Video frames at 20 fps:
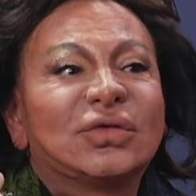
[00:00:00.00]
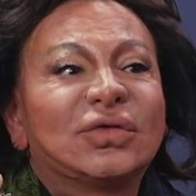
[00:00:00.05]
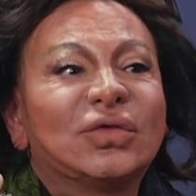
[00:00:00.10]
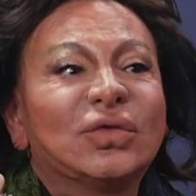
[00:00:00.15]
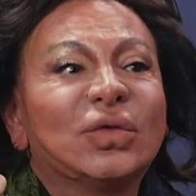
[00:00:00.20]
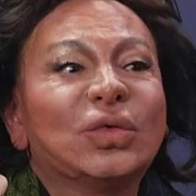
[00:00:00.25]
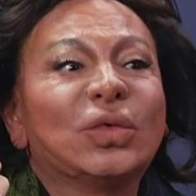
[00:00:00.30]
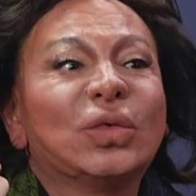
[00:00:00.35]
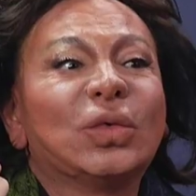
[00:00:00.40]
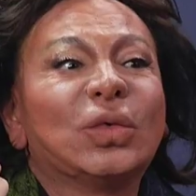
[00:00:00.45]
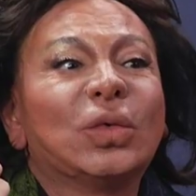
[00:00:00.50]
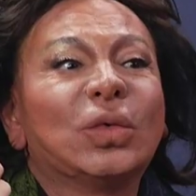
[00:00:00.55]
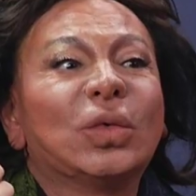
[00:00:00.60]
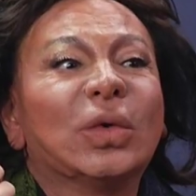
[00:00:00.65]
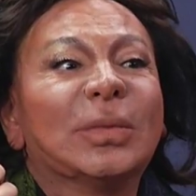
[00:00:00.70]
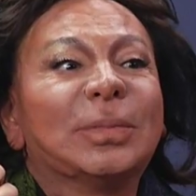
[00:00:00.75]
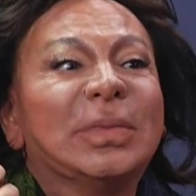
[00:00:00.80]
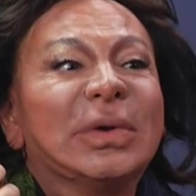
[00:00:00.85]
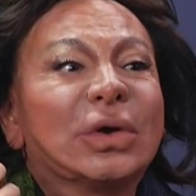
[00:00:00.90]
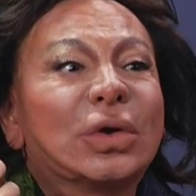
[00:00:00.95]

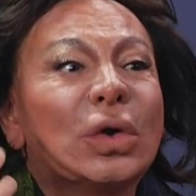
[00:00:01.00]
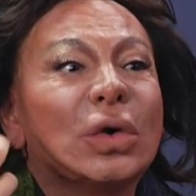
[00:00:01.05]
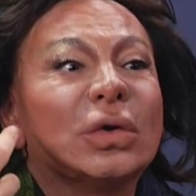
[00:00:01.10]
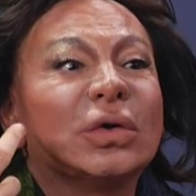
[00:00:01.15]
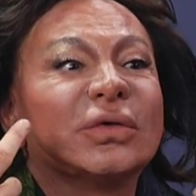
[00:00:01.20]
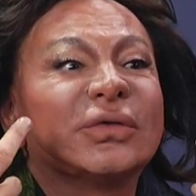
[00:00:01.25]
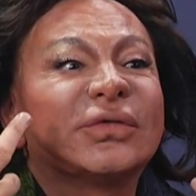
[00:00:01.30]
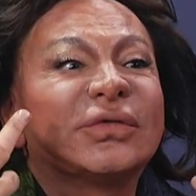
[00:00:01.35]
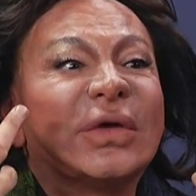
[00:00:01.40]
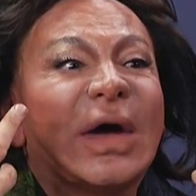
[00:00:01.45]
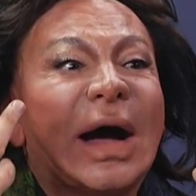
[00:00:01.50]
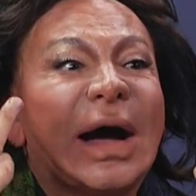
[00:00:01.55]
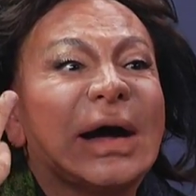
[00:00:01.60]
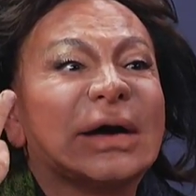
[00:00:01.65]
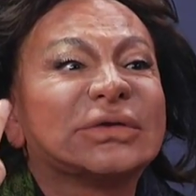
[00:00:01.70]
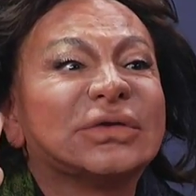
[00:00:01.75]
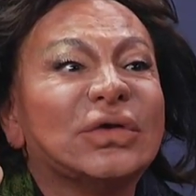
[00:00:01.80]
to because art